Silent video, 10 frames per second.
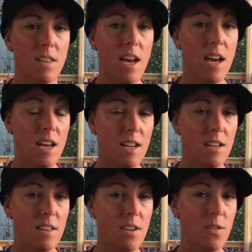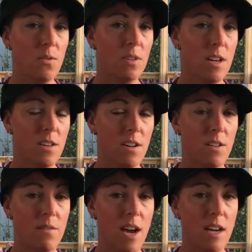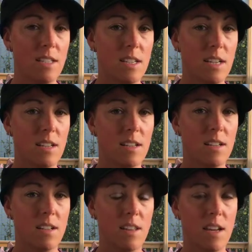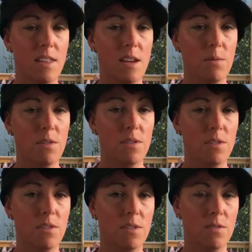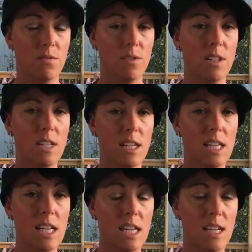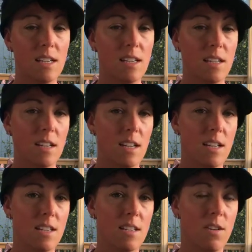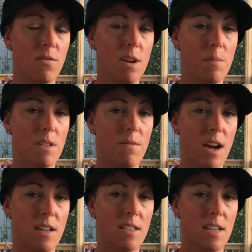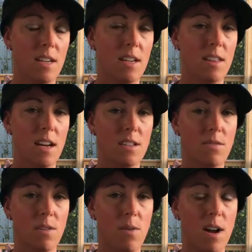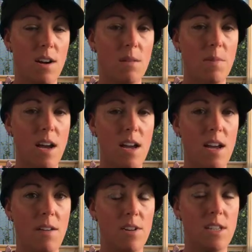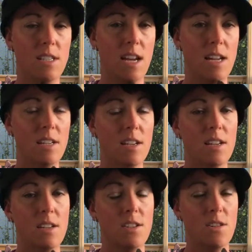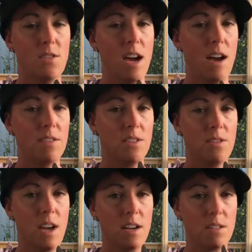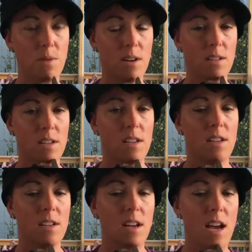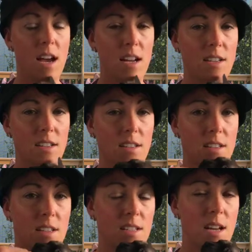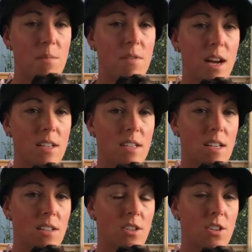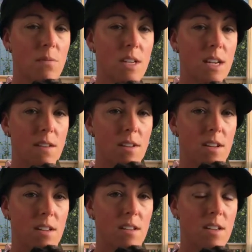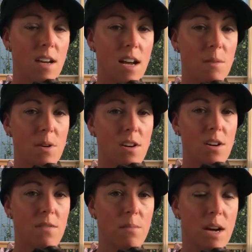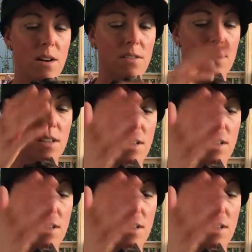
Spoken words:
then the only other vaccine that they will really need is a rabies vaccine, and that's required by every state, so you have to do that as well. And the distemper vaccines should be given at a period of about,